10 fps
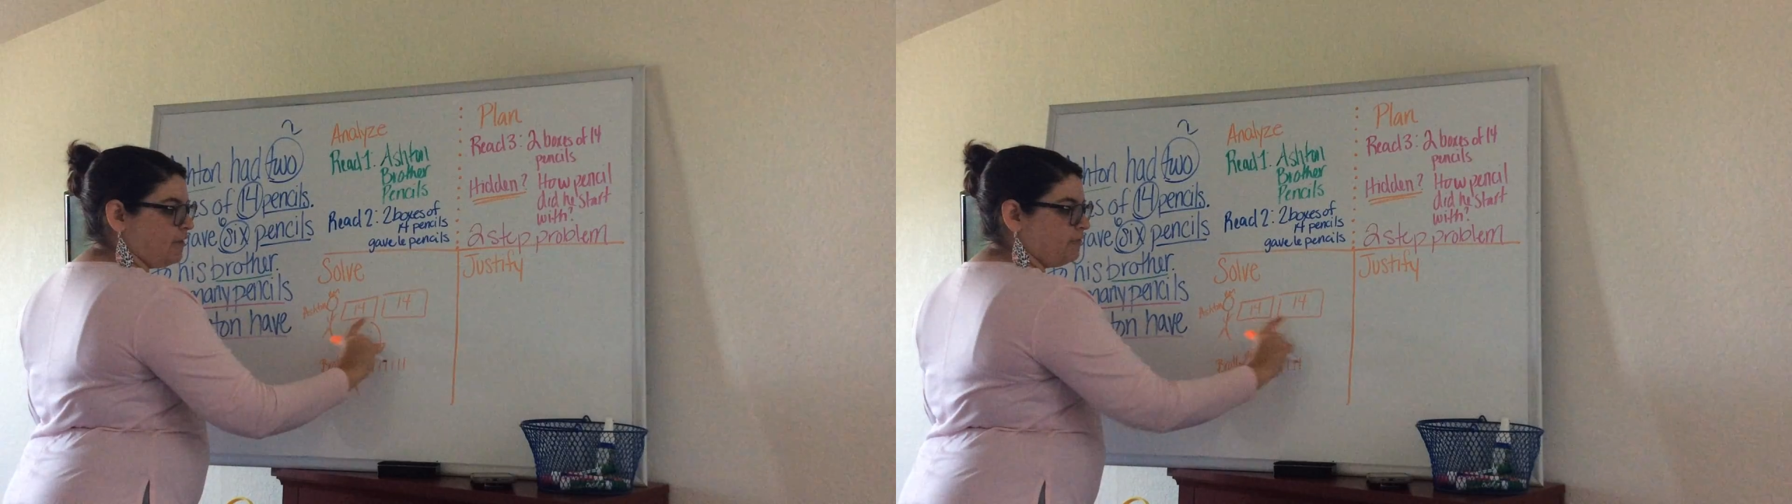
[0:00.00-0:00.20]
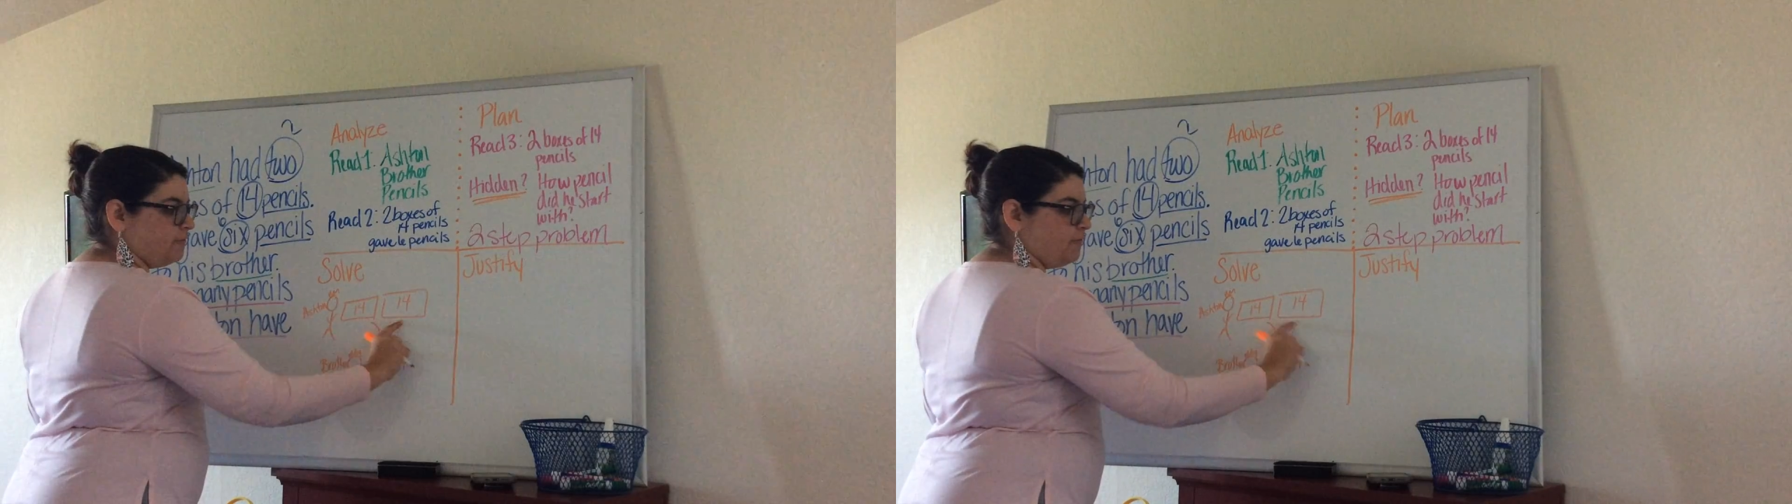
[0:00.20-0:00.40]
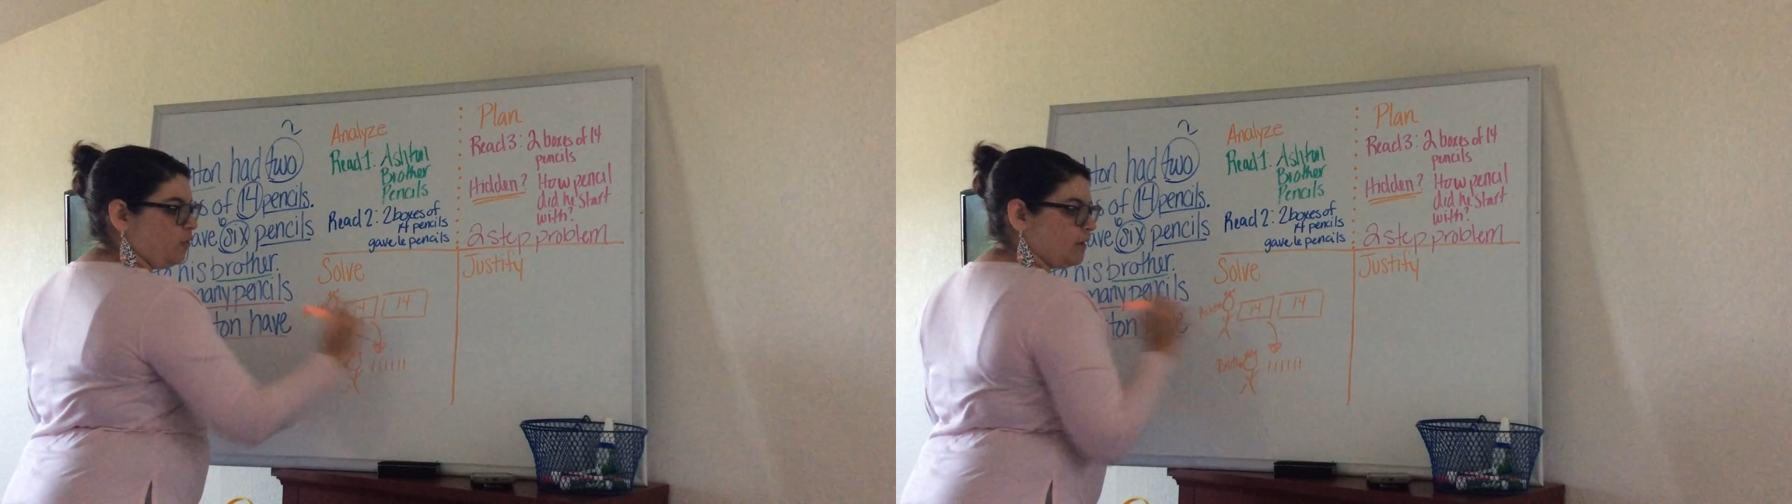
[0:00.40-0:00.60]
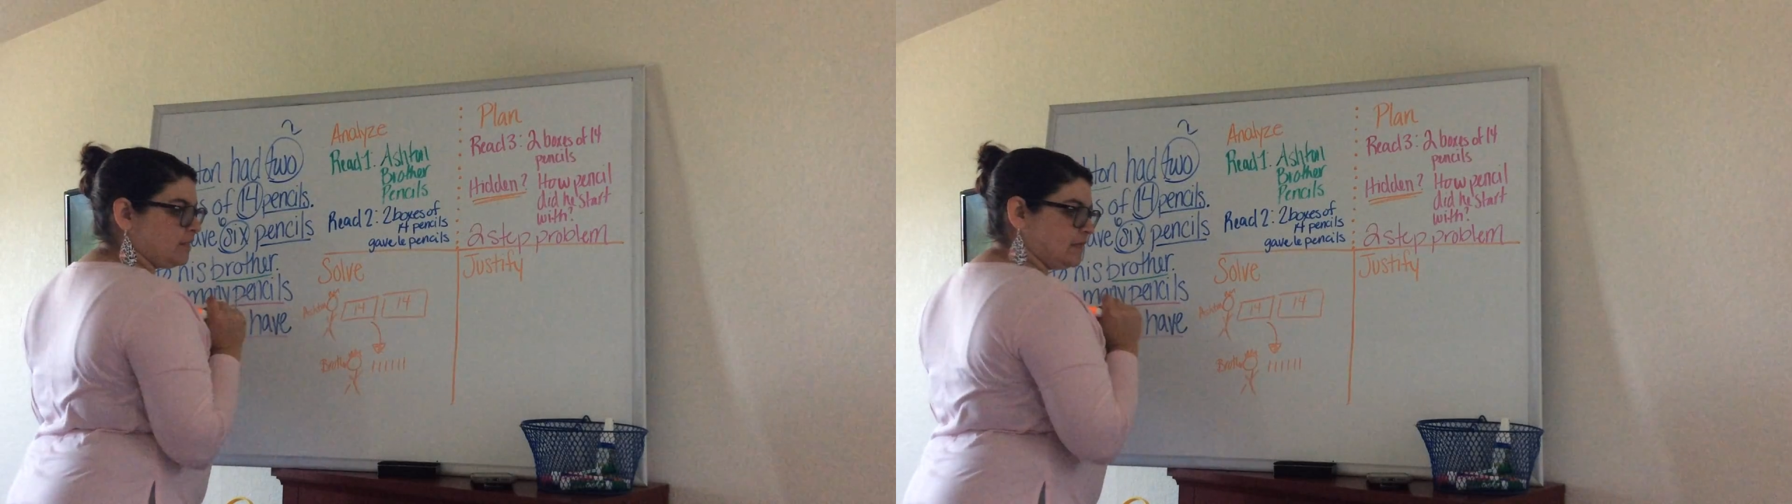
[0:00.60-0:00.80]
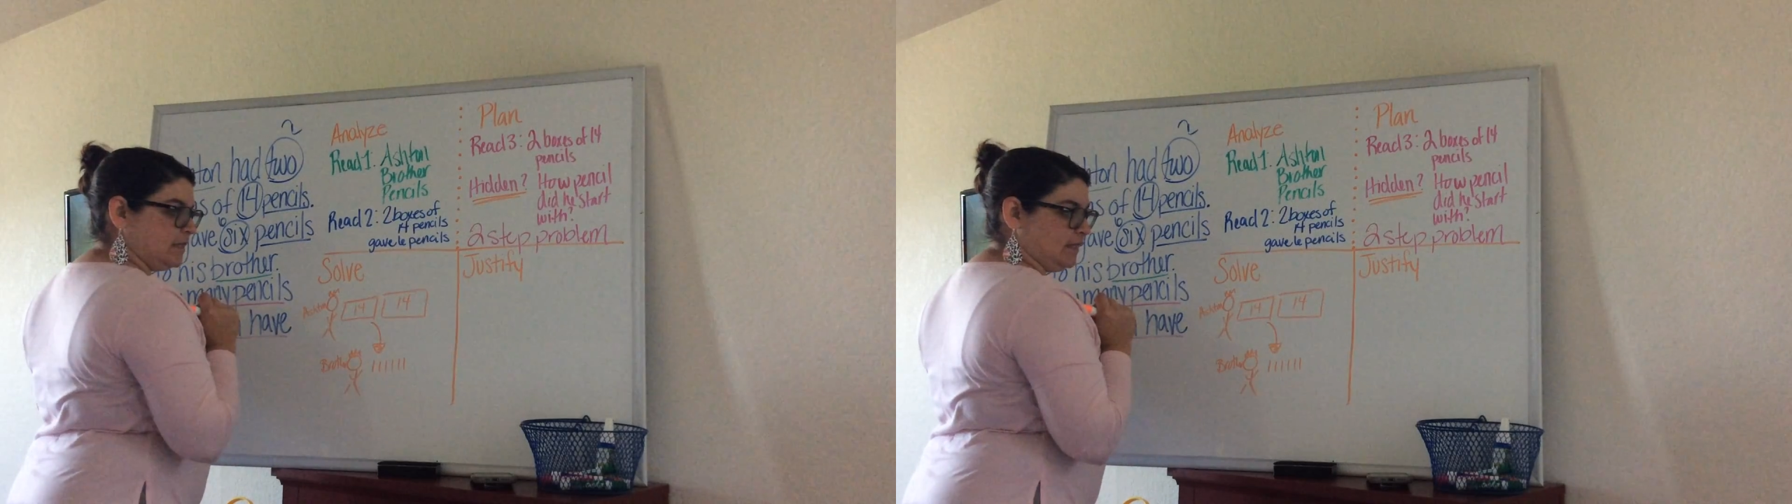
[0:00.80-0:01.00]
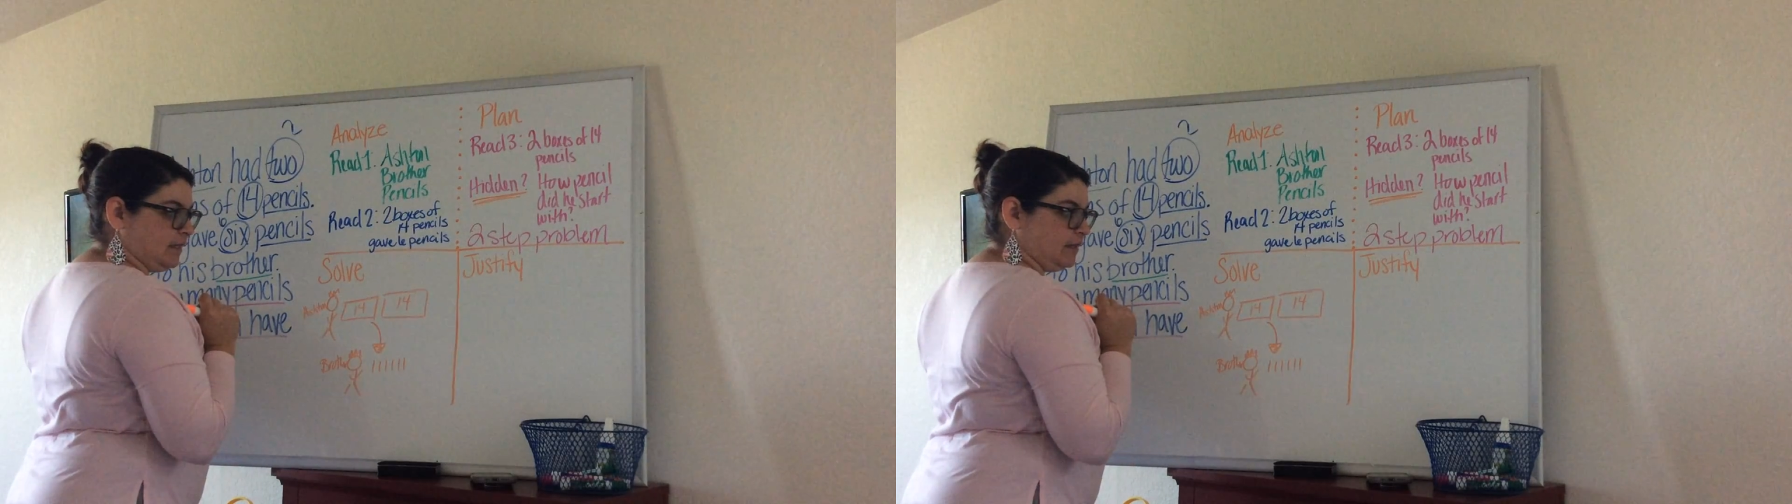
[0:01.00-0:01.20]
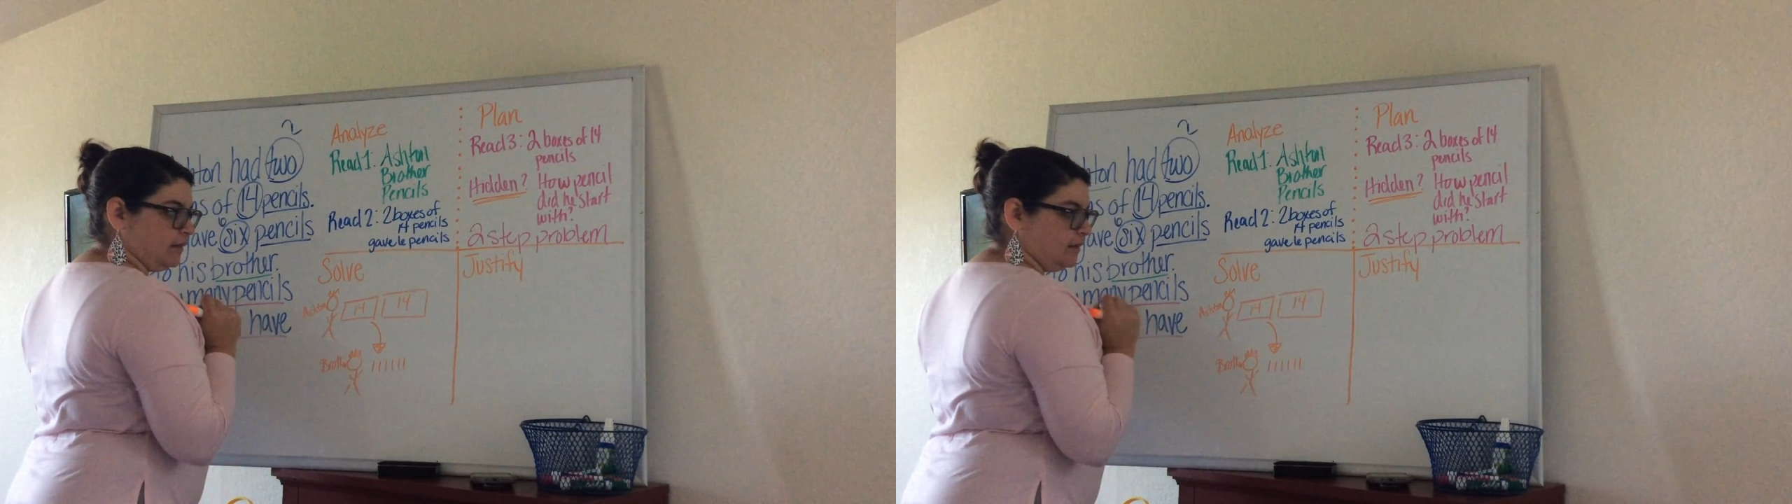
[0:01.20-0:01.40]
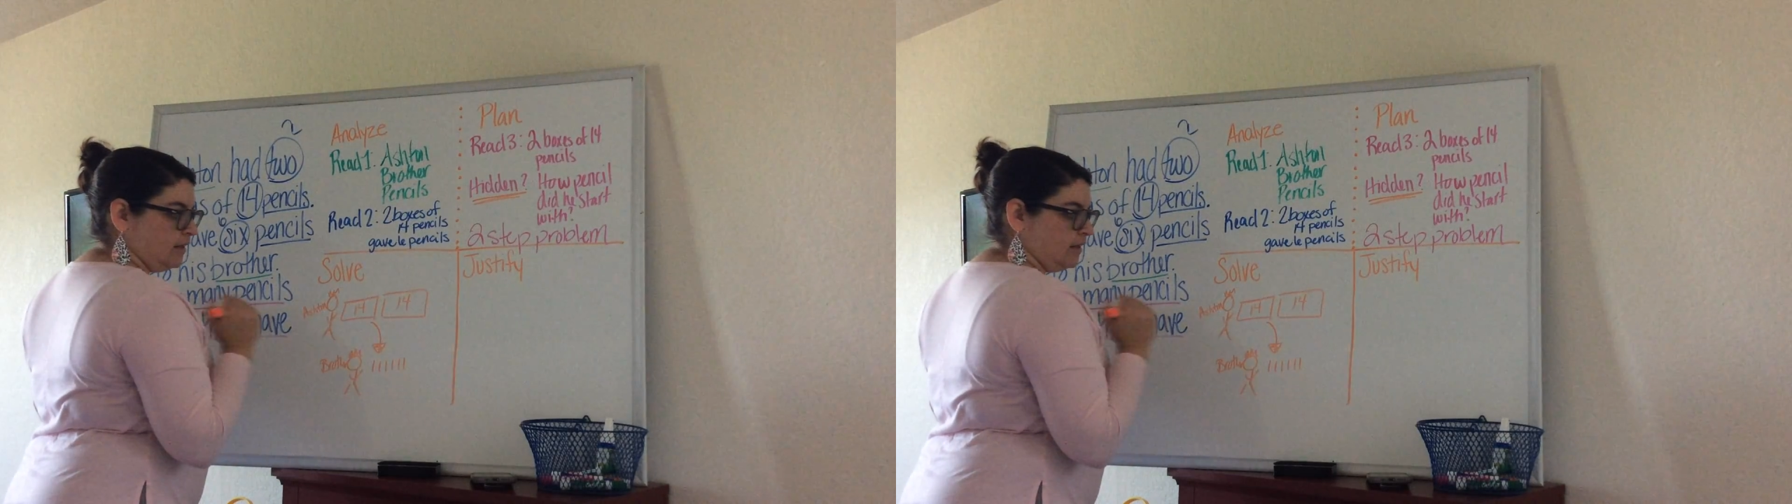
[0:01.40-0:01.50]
of 14,